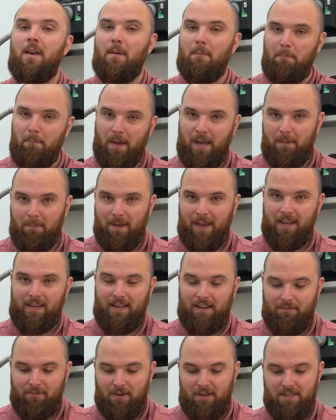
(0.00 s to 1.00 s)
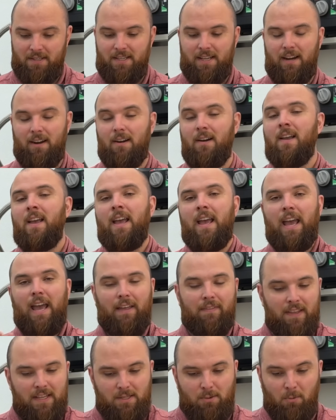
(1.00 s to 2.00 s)
Big difference there.
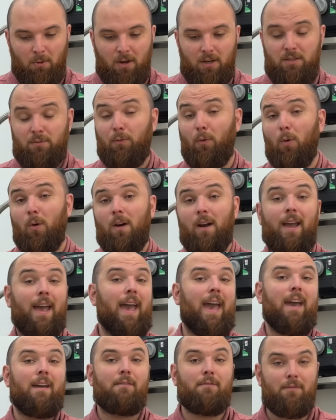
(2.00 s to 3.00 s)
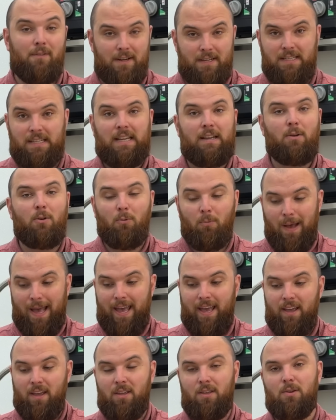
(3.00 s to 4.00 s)
And this works for every single
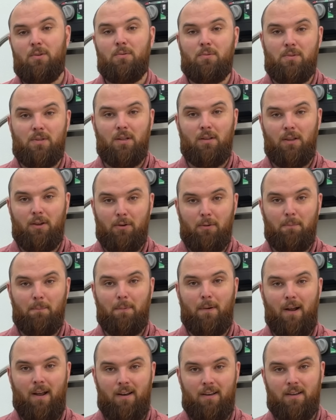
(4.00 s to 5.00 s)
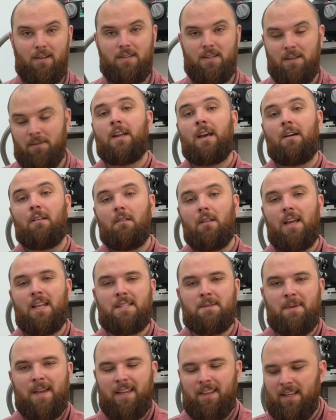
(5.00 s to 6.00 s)
way you dilute products. Now,
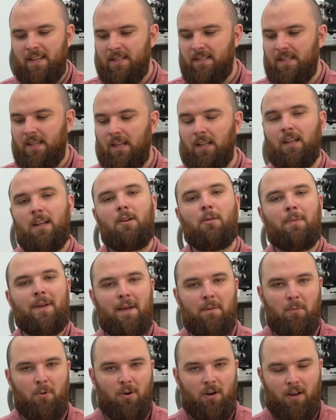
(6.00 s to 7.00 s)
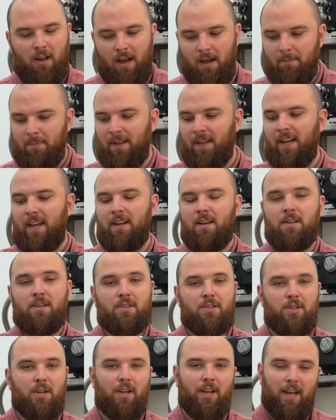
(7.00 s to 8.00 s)
let's make this a little bit more complicated
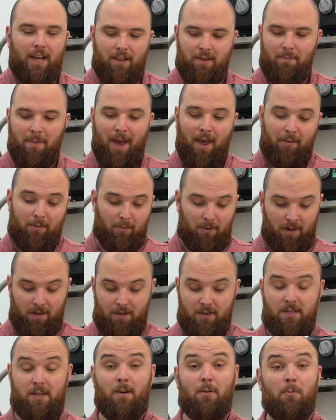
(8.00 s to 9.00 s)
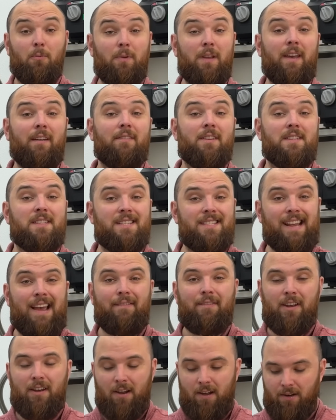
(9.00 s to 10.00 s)
to show you how the math works. So we have a
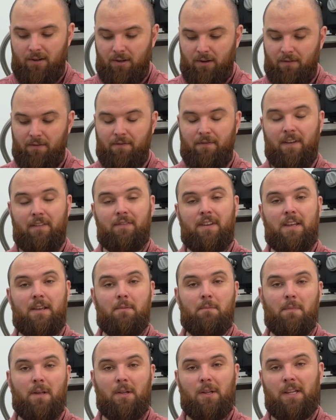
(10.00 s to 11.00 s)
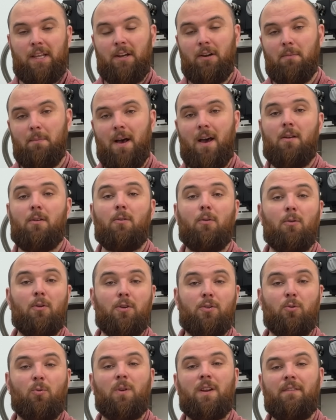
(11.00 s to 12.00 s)
750 milliliter bottle,
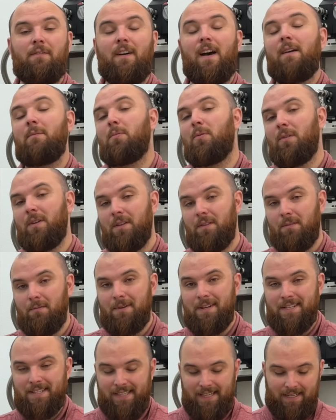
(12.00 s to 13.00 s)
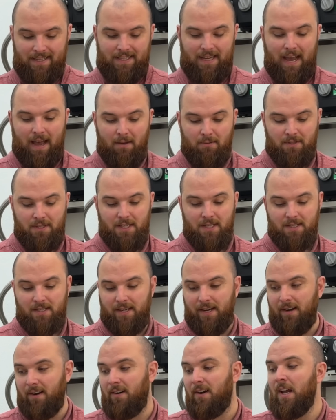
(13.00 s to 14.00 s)
or 25.36 ounces
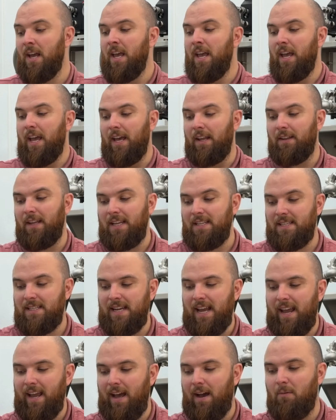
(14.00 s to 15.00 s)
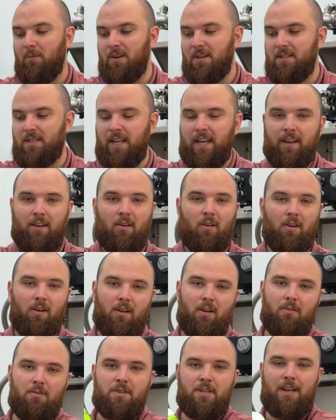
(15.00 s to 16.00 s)
here. And let's say I want to take our
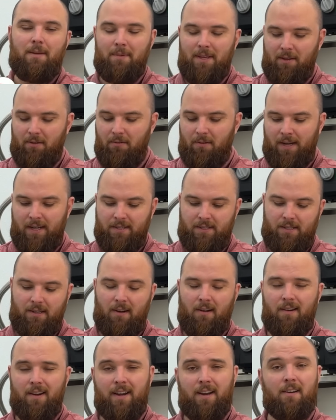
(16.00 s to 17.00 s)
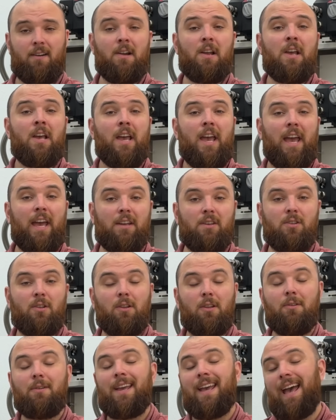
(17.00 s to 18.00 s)
Koshkemi Green Star here and
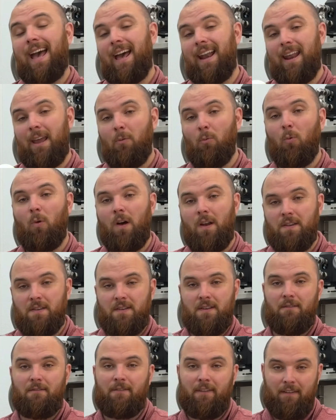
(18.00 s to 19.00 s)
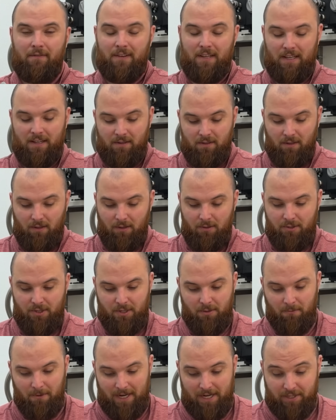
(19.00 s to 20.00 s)
dilute it at a 1 to 15
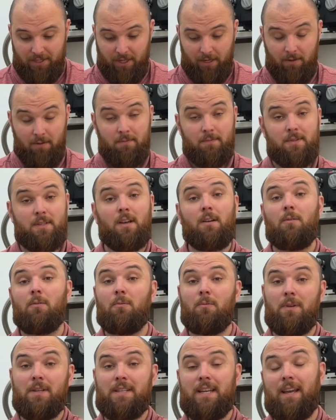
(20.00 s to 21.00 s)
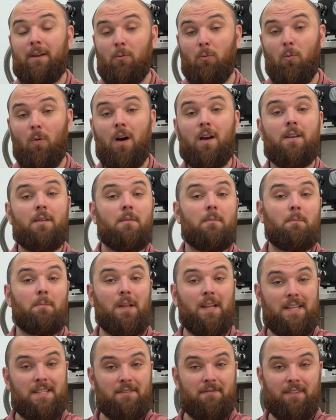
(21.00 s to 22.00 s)
dilution ratio. So we take 1
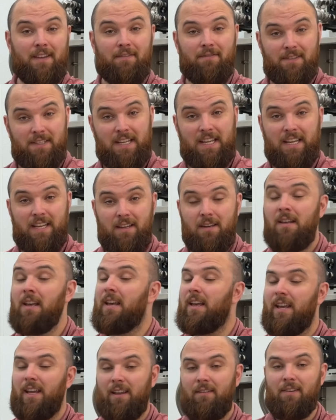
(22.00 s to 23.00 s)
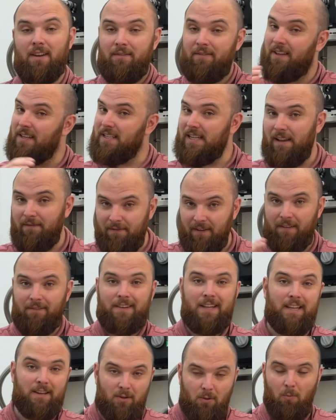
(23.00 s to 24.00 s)
plus 15, even if it's at
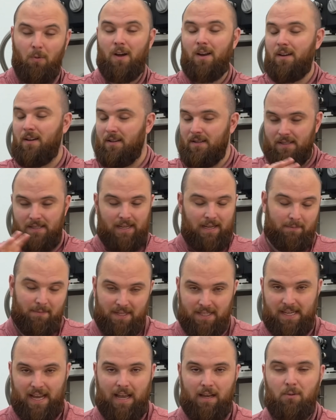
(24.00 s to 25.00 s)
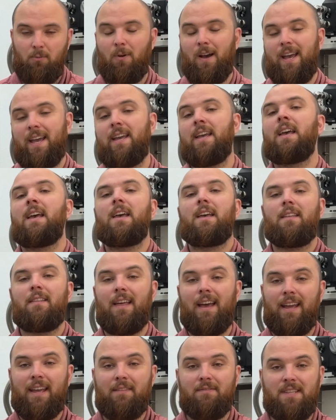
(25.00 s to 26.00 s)
15 to 1, same exact way,
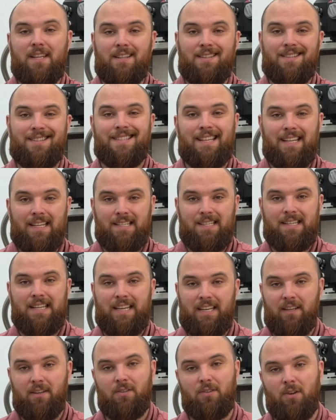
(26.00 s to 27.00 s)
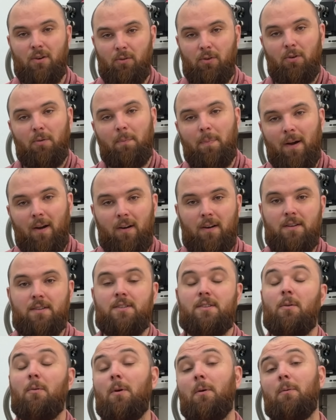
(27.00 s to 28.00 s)
that gives us 16 total parts.
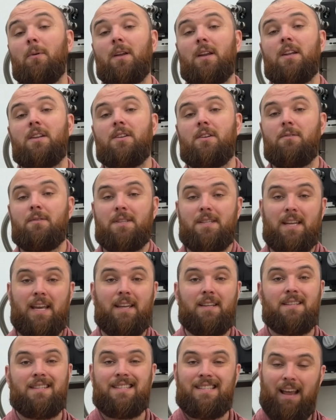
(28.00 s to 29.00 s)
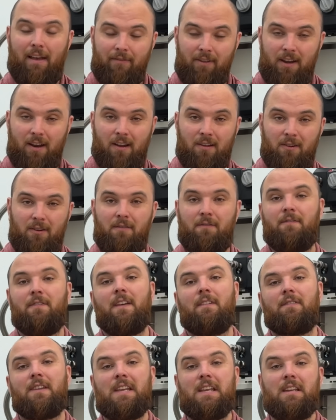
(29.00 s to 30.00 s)
So what we're going to do is take
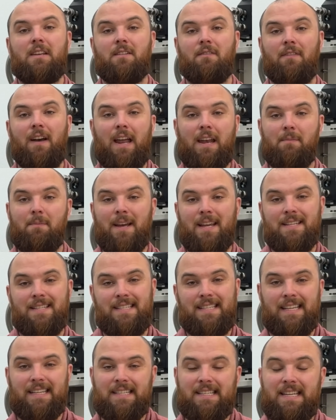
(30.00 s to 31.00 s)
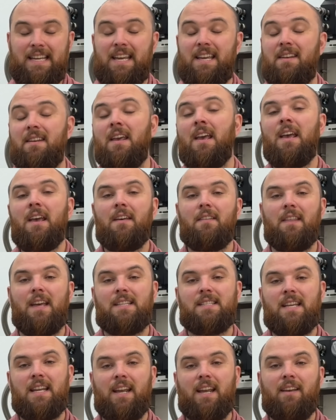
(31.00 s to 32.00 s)
750 divided by 16.
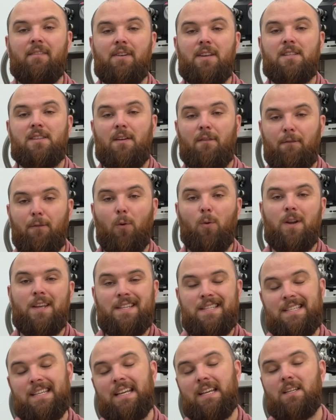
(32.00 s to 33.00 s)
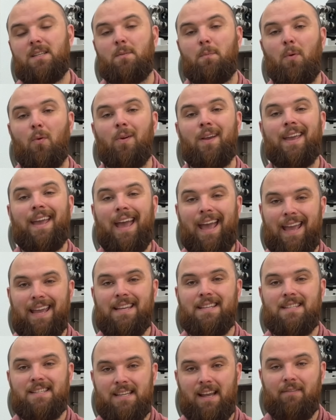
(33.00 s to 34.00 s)
That's going us
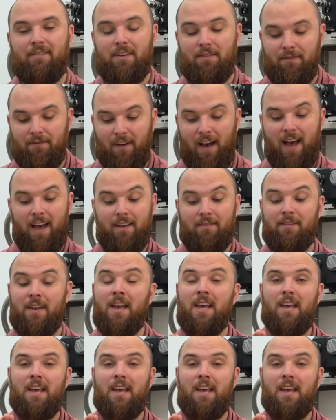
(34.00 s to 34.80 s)
46.875.